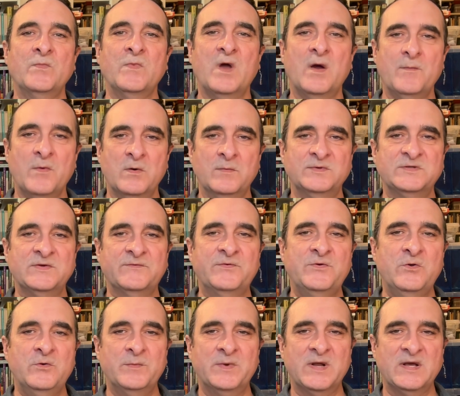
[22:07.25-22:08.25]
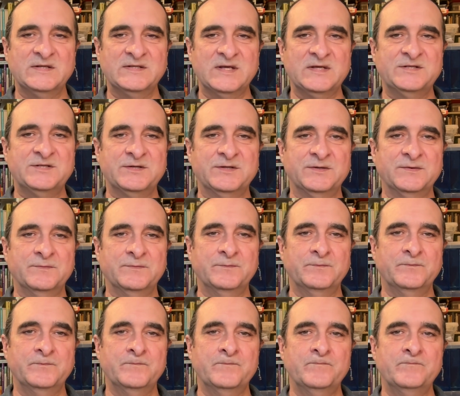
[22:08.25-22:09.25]
a moment of humanization
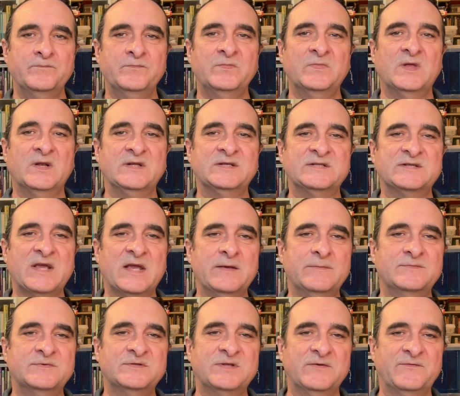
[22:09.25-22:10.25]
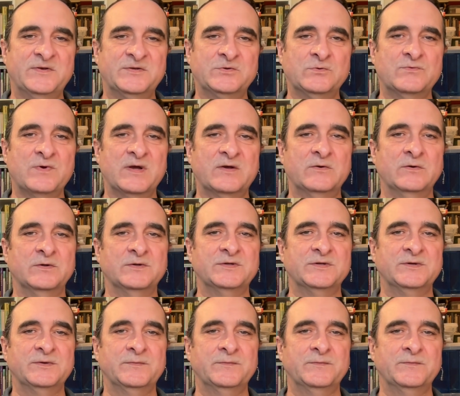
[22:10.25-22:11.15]
that escapes the official record,